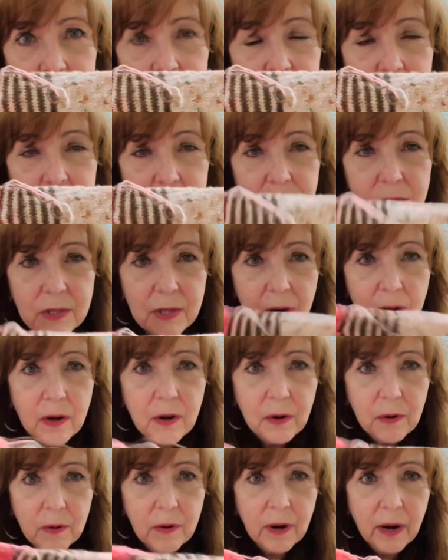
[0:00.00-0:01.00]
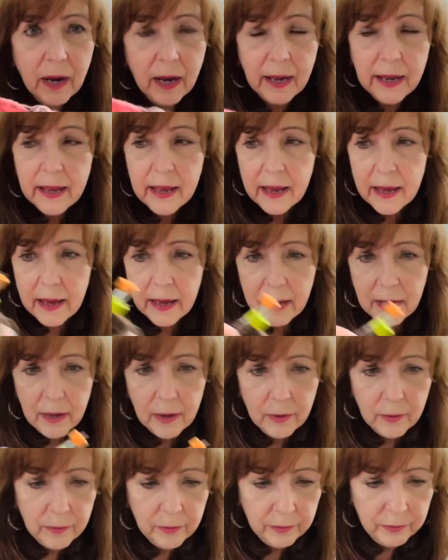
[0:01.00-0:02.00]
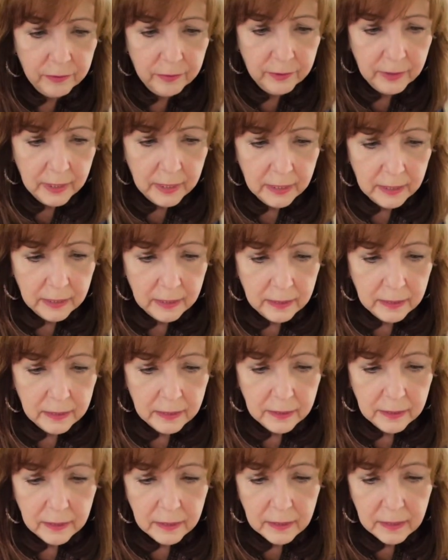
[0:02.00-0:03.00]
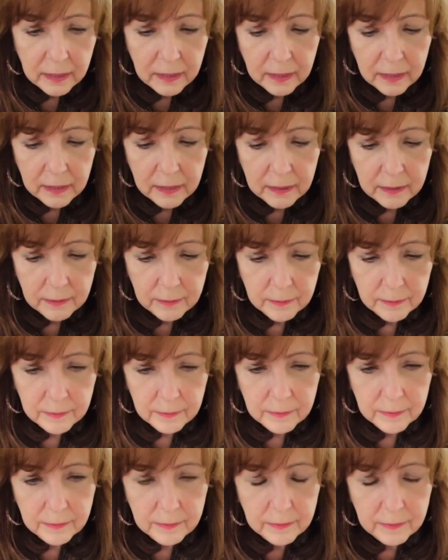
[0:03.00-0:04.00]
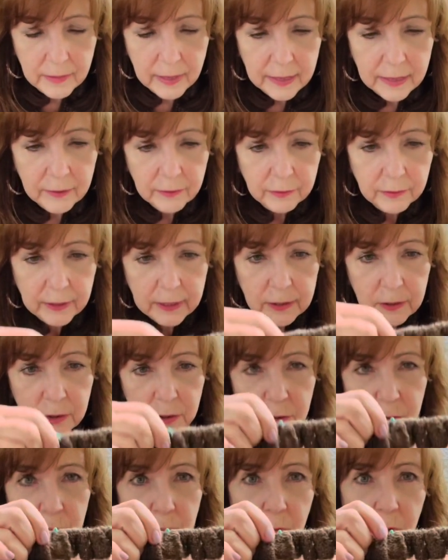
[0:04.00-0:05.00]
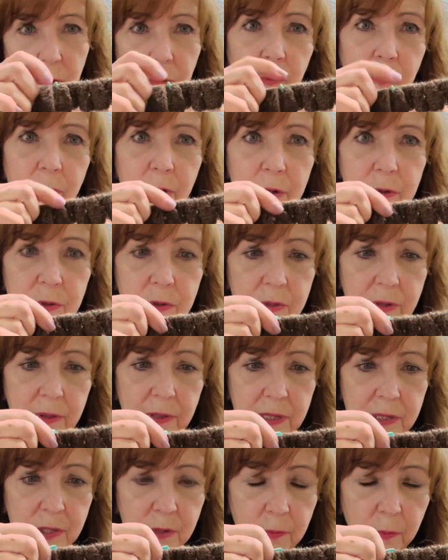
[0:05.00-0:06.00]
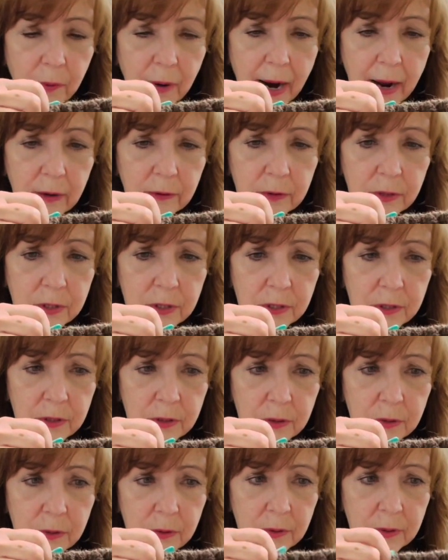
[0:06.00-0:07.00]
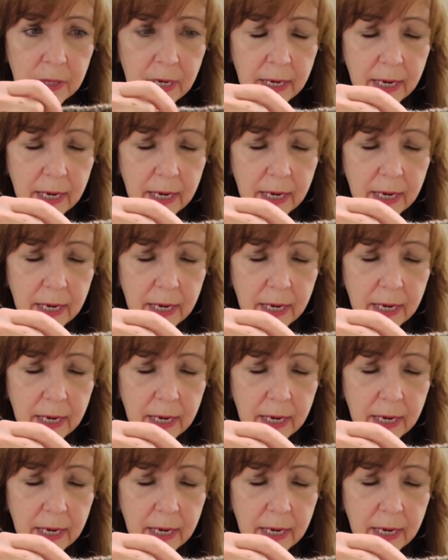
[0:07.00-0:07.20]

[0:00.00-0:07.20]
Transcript: So I have, um, I have like two more rows of this brown to do.